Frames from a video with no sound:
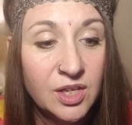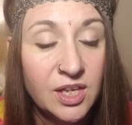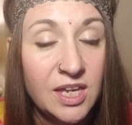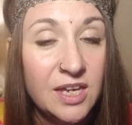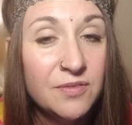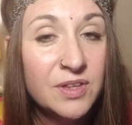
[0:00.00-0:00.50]

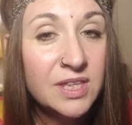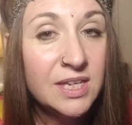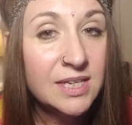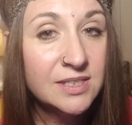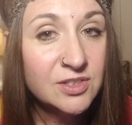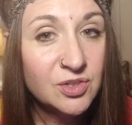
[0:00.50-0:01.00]
Even the
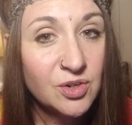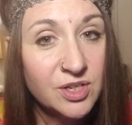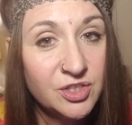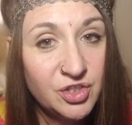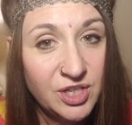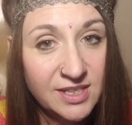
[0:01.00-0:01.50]

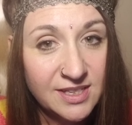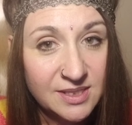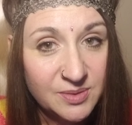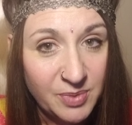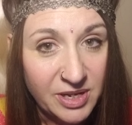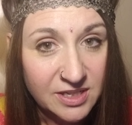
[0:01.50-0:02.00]
inserted gene that's
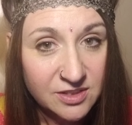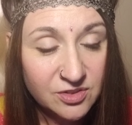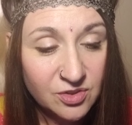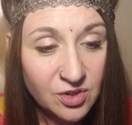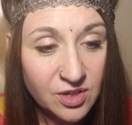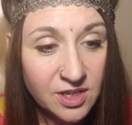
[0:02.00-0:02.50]
been
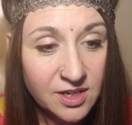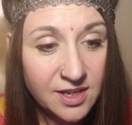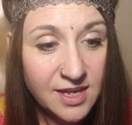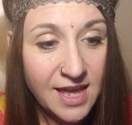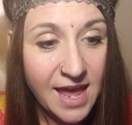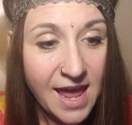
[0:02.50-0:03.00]
inserted
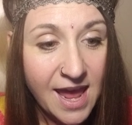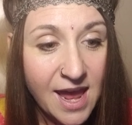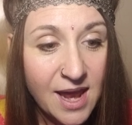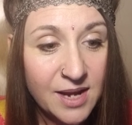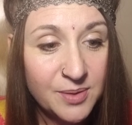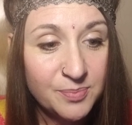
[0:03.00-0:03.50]

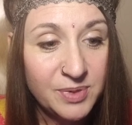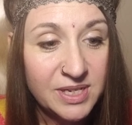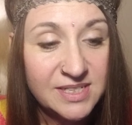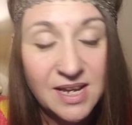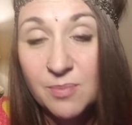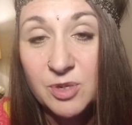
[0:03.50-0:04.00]
can be
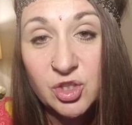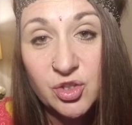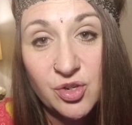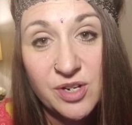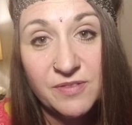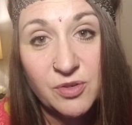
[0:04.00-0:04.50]
damaged
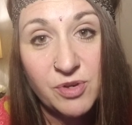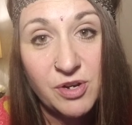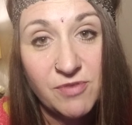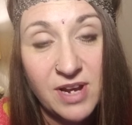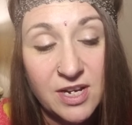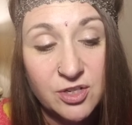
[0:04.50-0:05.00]
or even
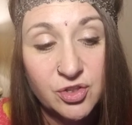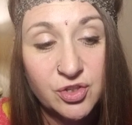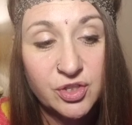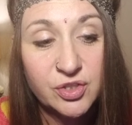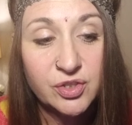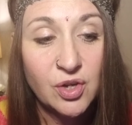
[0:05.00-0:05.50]

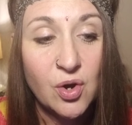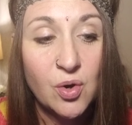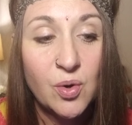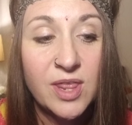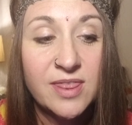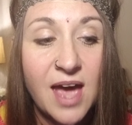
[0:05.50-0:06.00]
rearranged.
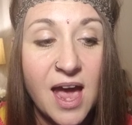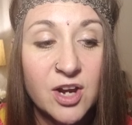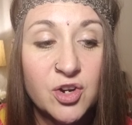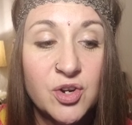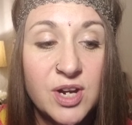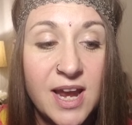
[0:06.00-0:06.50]
So that
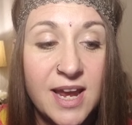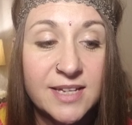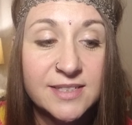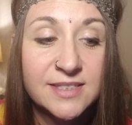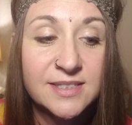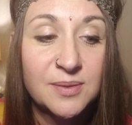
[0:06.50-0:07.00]

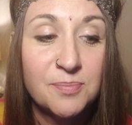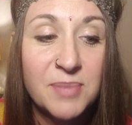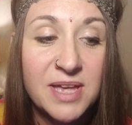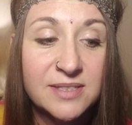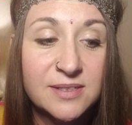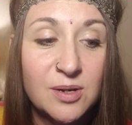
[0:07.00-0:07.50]
creates
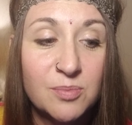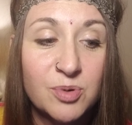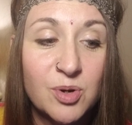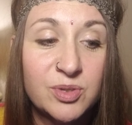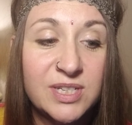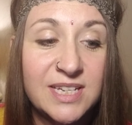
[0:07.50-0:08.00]
messed up
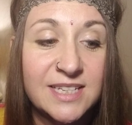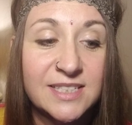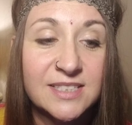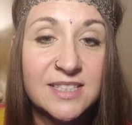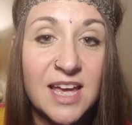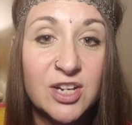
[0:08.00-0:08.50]

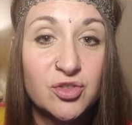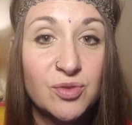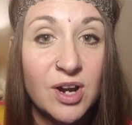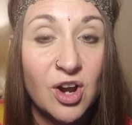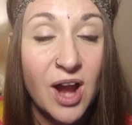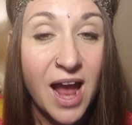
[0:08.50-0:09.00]
proteins that
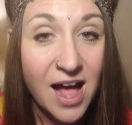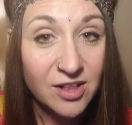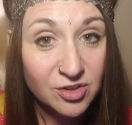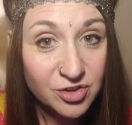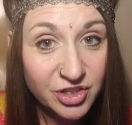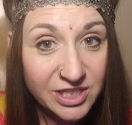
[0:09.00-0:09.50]
trigger
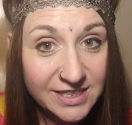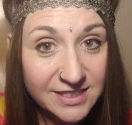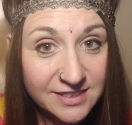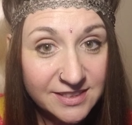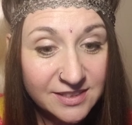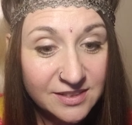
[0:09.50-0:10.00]

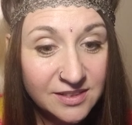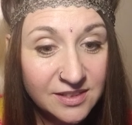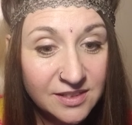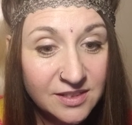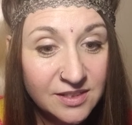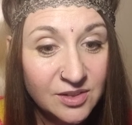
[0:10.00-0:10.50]
allergies
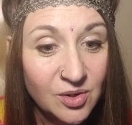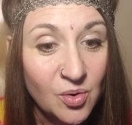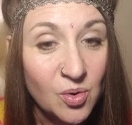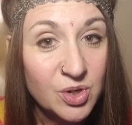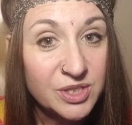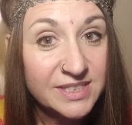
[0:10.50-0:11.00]

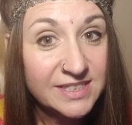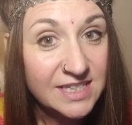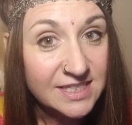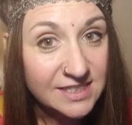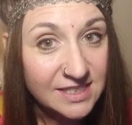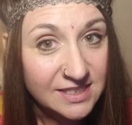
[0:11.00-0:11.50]
or
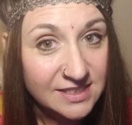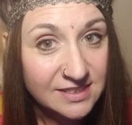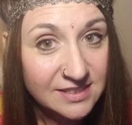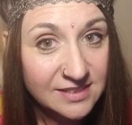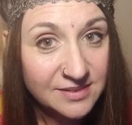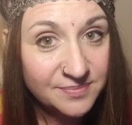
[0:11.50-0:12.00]
diseases.